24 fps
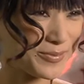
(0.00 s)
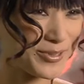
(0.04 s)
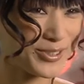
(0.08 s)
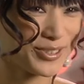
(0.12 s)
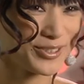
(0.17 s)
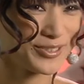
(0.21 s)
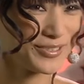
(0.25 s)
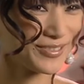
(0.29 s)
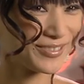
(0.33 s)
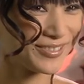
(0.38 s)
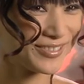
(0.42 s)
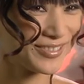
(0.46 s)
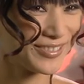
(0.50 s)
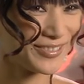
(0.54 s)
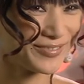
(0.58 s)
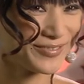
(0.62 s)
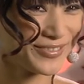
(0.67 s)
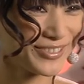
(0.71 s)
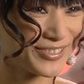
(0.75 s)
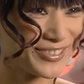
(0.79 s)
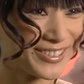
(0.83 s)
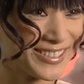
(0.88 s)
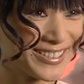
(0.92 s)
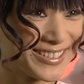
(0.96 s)
true
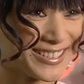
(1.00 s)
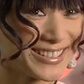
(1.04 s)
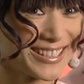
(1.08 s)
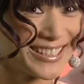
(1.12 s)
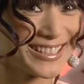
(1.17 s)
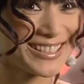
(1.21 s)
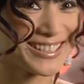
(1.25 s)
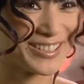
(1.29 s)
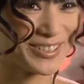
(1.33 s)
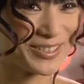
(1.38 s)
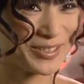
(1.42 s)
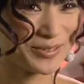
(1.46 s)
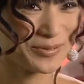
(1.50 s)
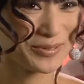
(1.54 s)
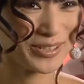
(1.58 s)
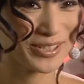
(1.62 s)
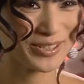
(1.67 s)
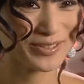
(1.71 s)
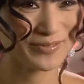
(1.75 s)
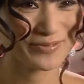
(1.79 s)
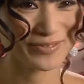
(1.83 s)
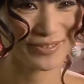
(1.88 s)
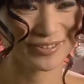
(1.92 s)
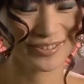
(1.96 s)
if you just sincerely
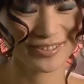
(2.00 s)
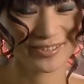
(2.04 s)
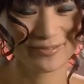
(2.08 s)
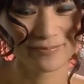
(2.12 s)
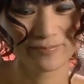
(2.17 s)
wish for.